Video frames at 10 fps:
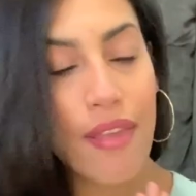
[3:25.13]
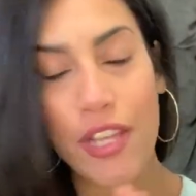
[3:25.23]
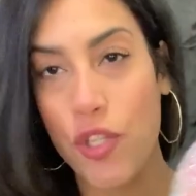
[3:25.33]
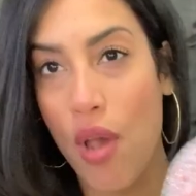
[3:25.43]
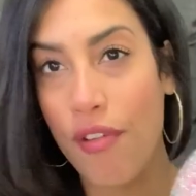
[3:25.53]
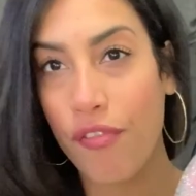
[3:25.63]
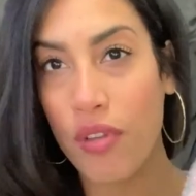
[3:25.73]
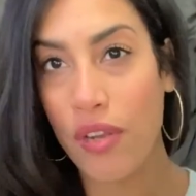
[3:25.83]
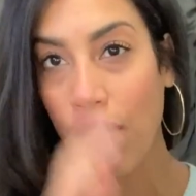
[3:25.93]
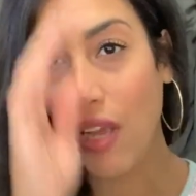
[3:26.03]
They do have a
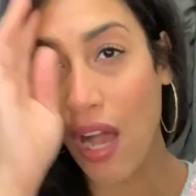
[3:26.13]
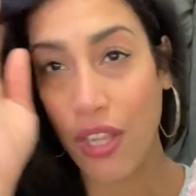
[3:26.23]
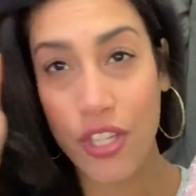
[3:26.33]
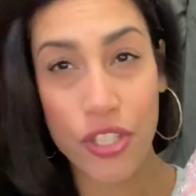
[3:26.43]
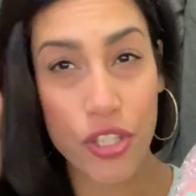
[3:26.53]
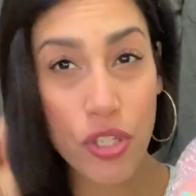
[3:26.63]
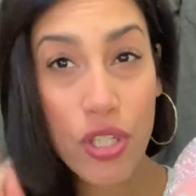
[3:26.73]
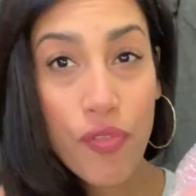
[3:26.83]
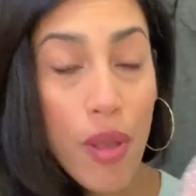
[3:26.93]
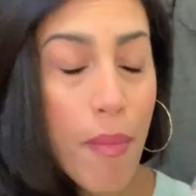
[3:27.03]
few different colors to
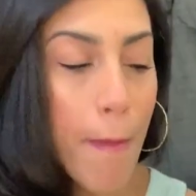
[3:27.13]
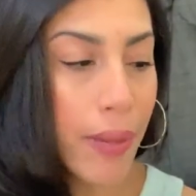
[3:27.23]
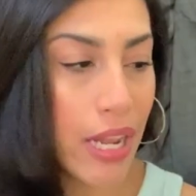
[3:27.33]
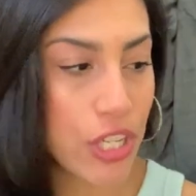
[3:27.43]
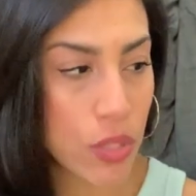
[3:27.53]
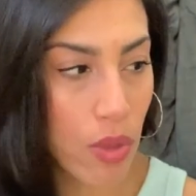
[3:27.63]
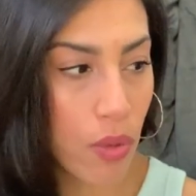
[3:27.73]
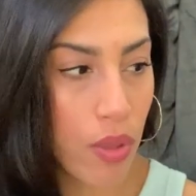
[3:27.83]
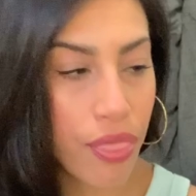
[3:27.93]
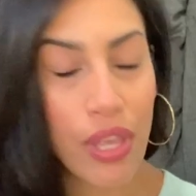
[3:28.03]
choose from, but I just went
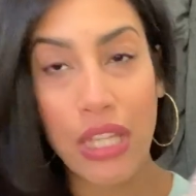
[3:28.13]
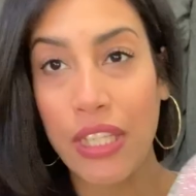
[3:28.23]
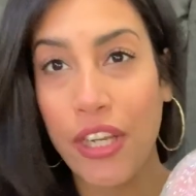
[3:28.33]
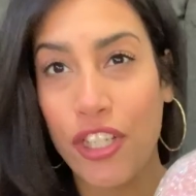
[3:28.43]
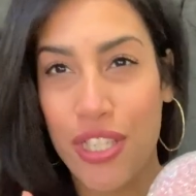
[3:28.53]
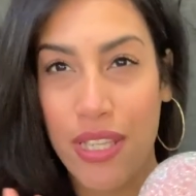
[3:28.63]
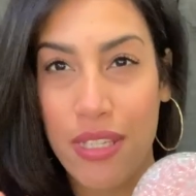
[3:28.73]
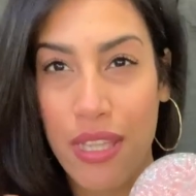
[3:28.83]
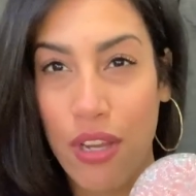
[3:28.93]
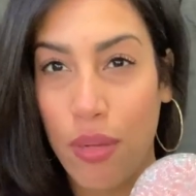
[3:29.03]
with the clear just
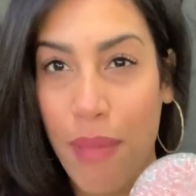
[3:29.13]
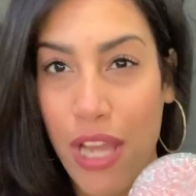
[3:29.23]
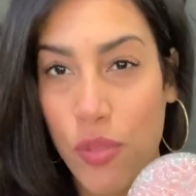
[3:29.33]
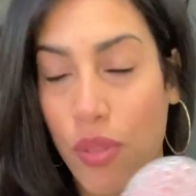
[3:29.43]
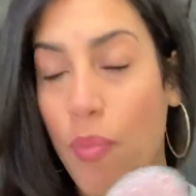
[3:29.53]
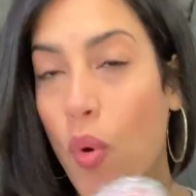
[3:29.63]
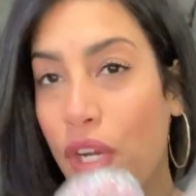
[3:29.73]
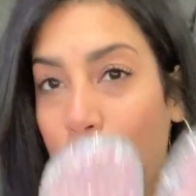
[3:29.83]
because it'll match with more.